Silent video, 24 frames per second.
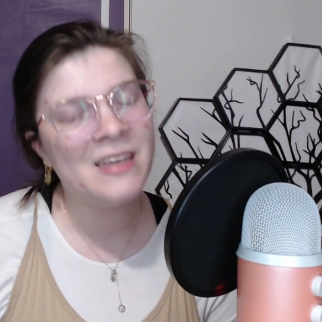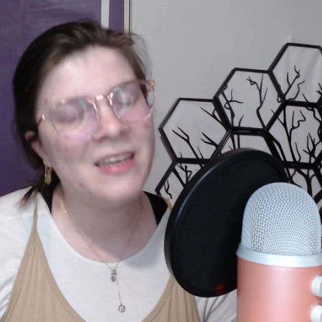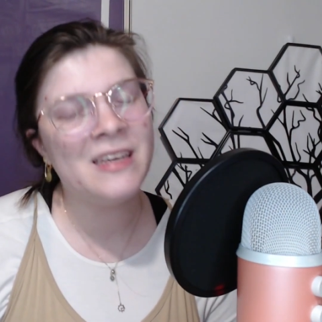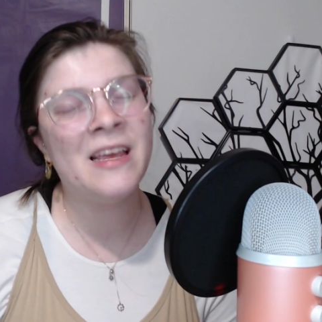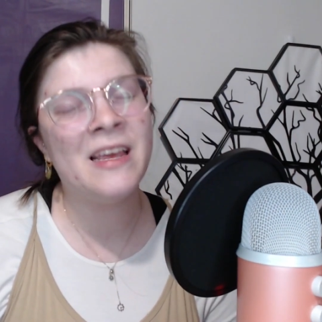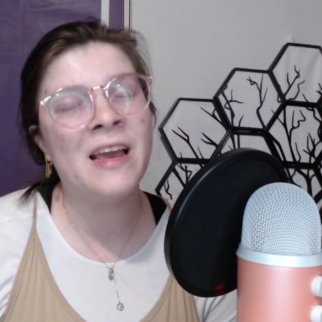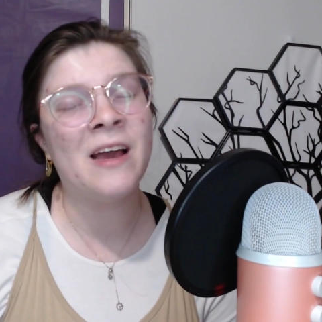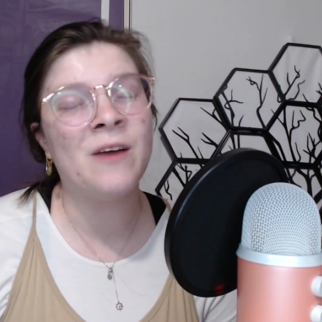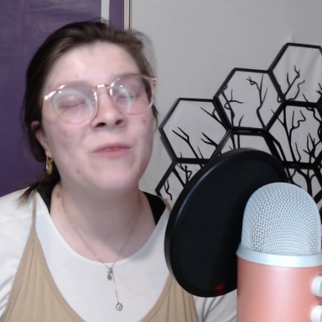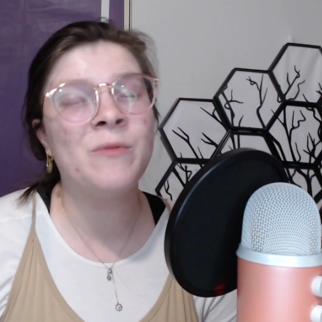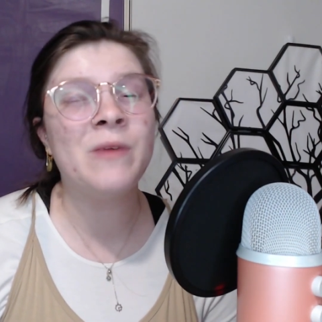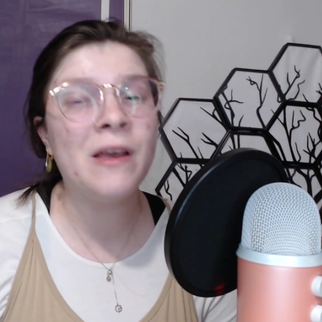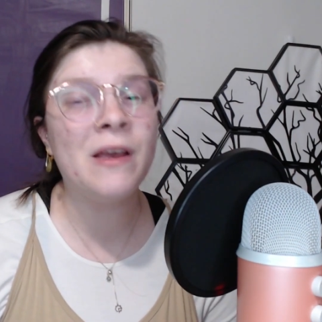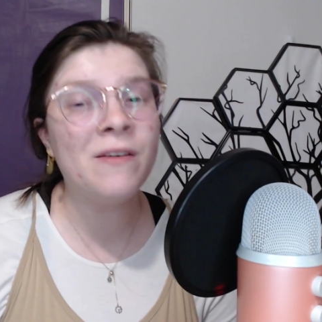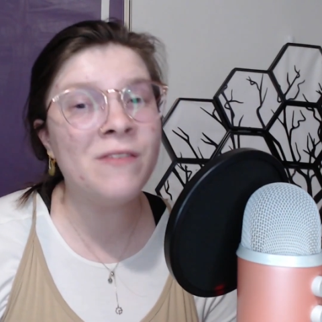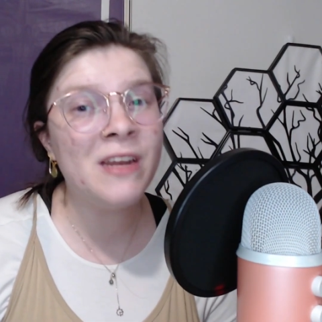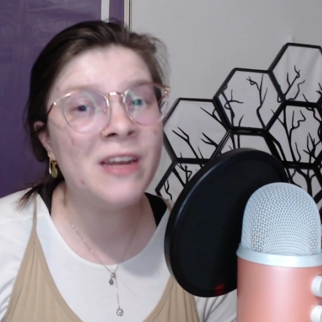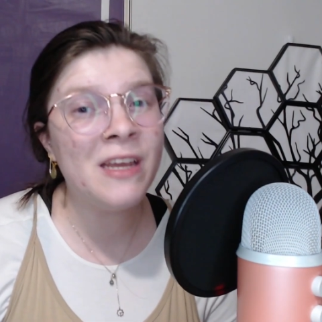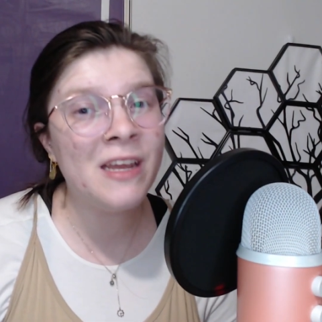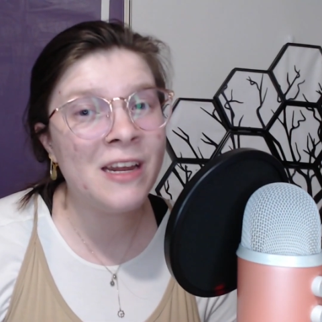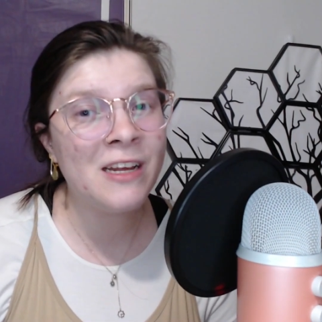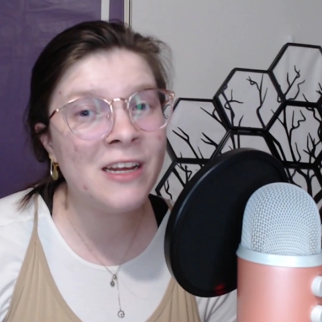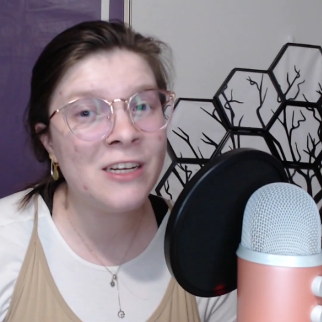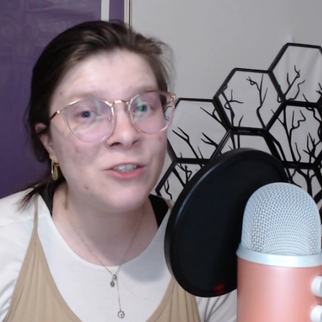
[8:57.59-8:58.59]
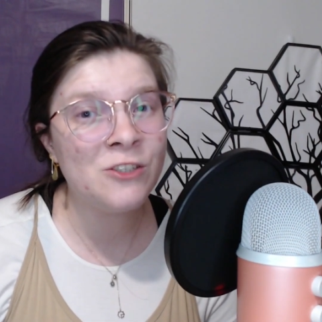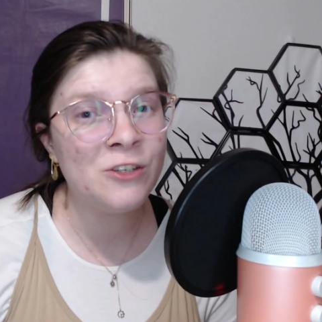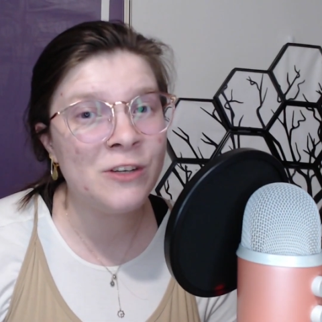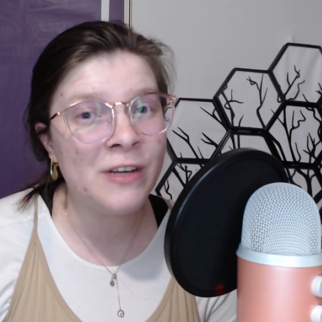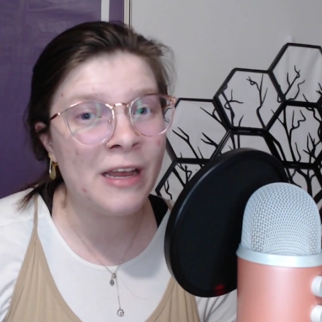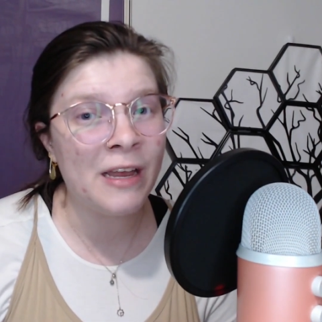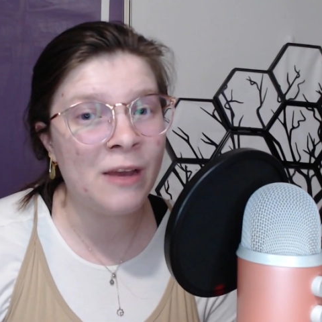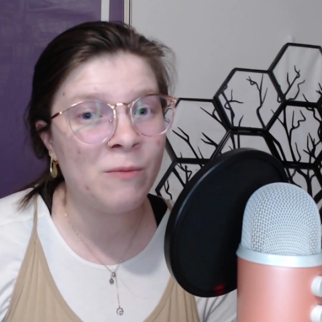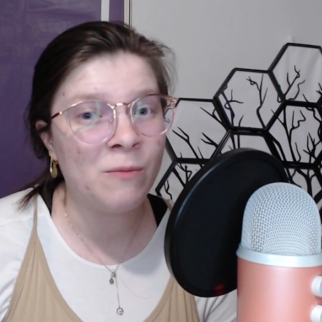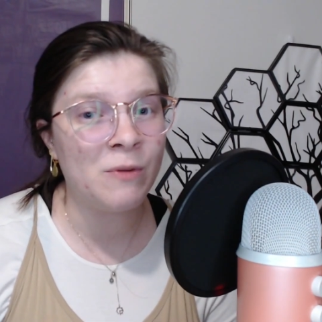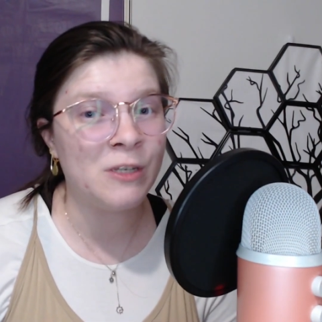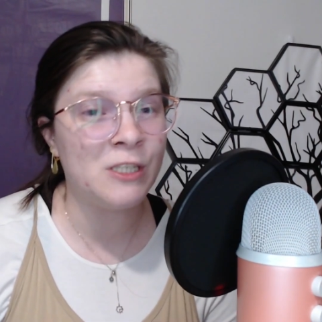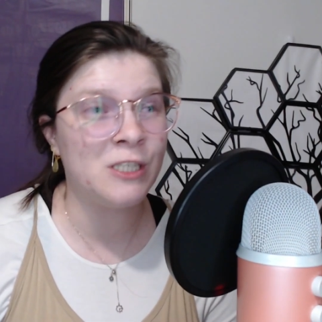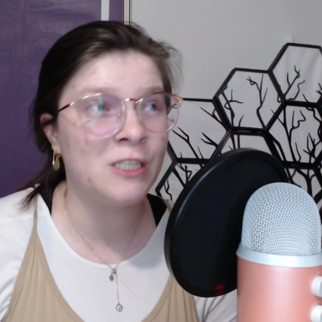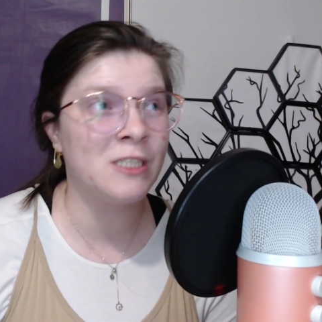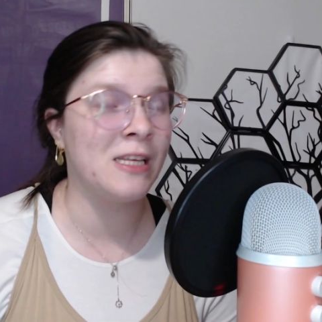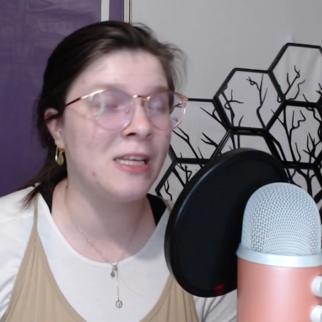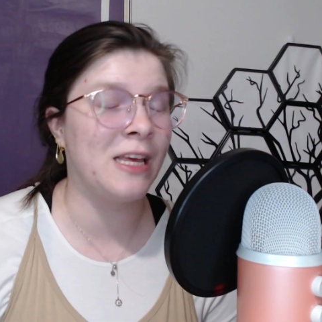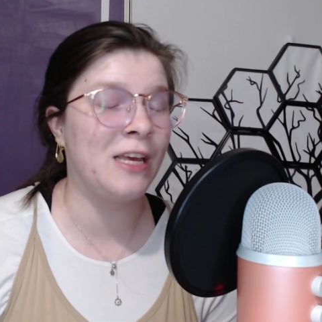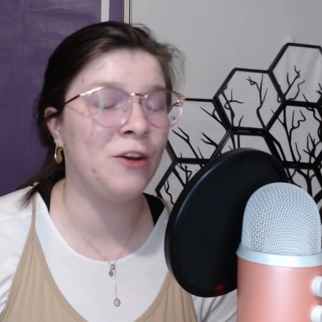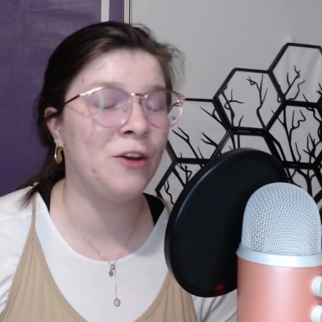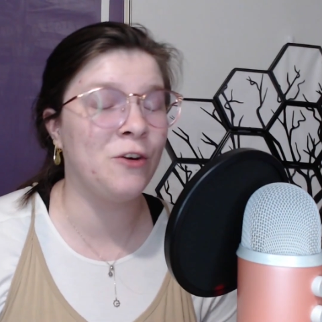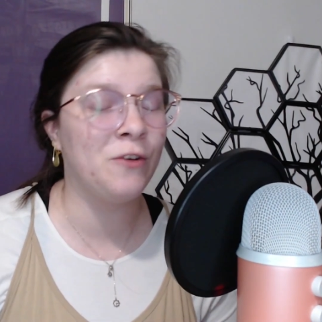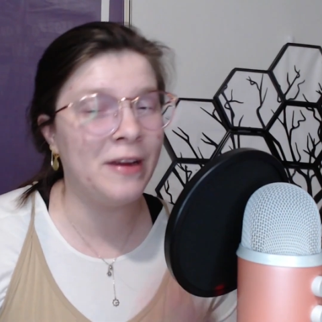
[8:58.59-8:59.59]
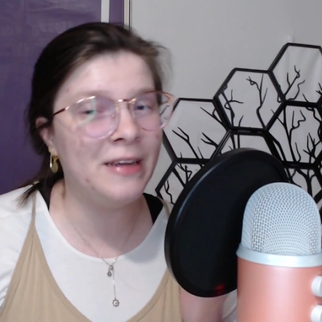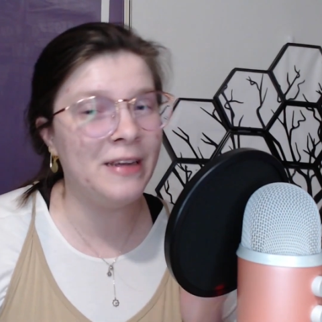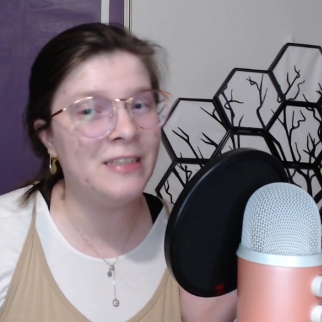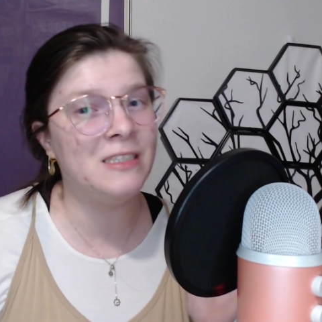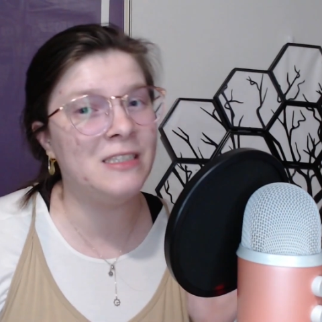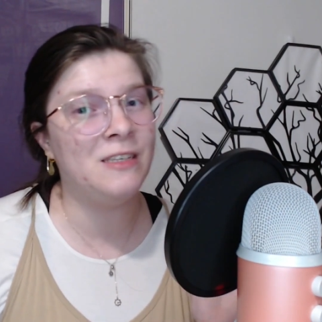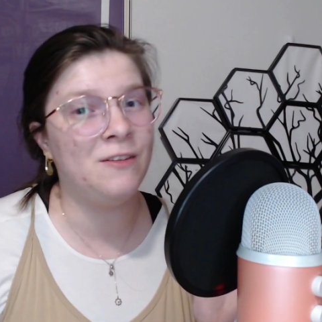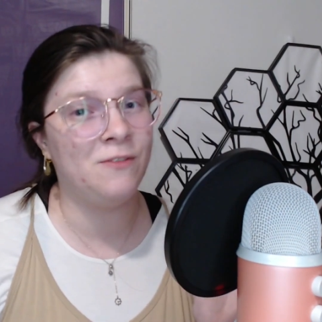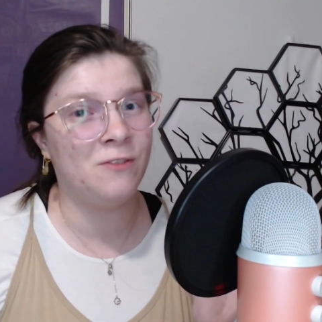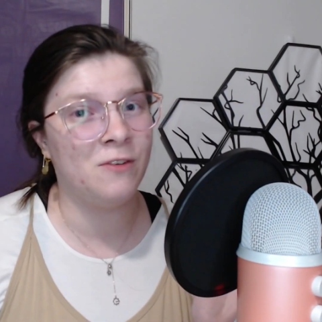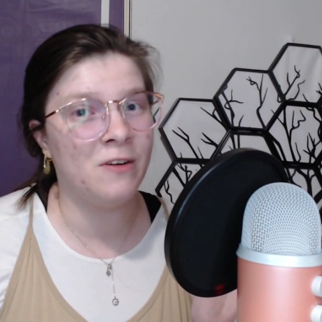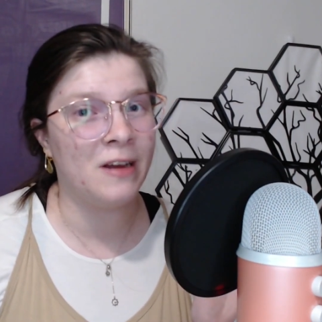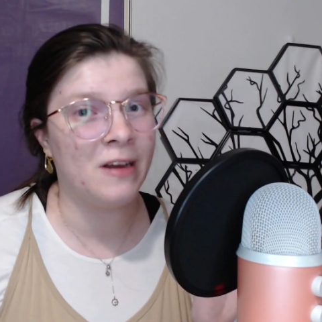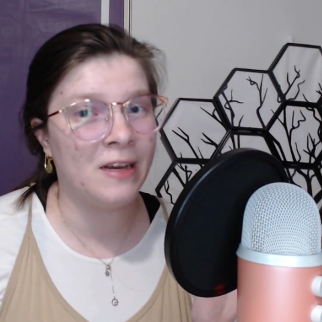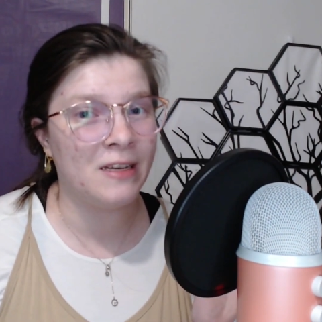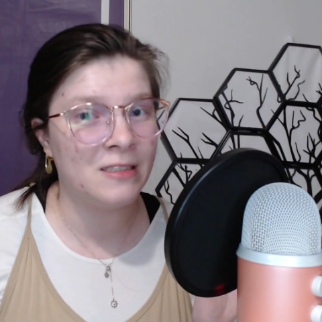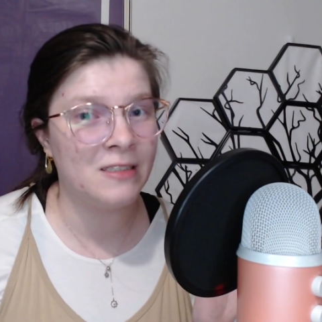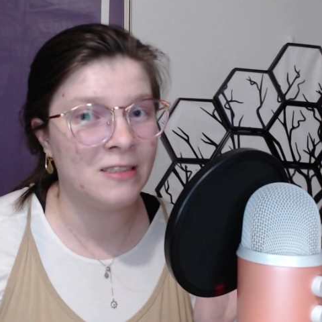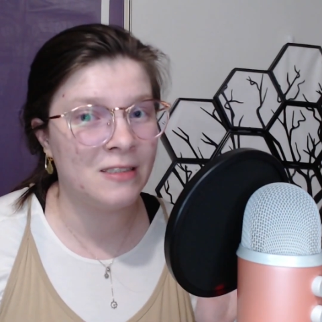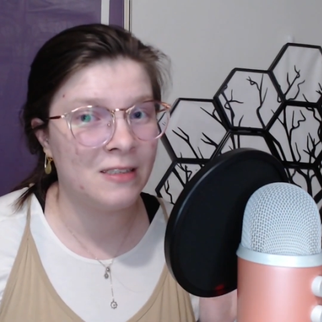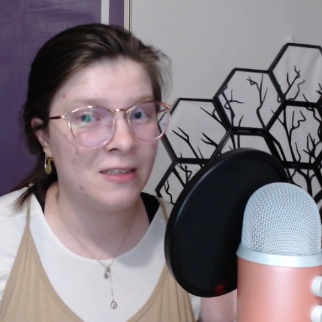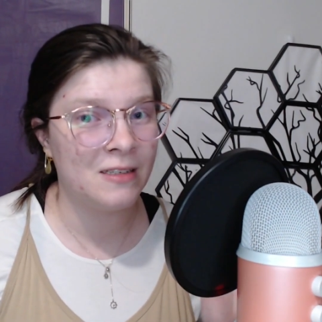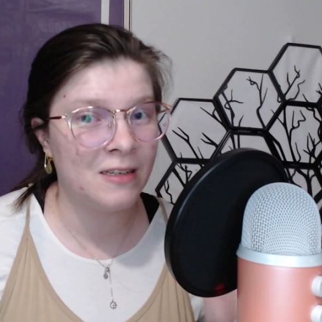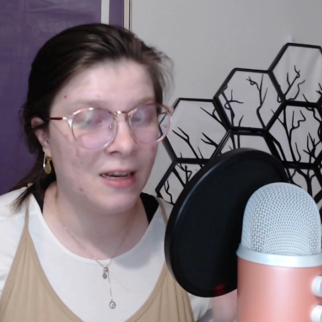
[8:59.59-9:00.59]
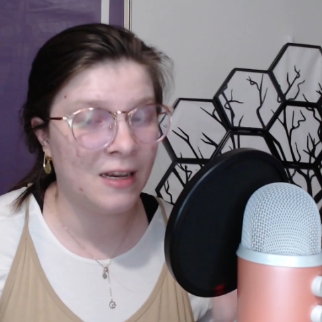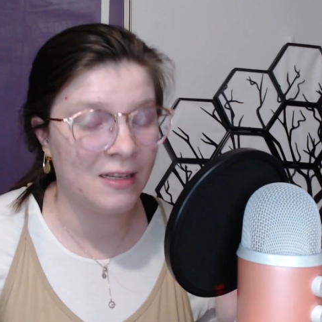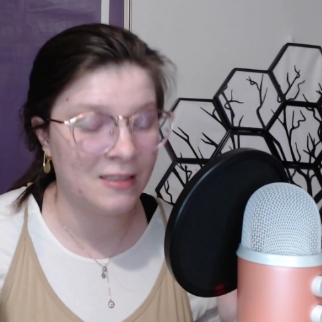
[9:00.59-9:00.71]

Yeah, we haven't hit 100 yet, which is like crazy for us because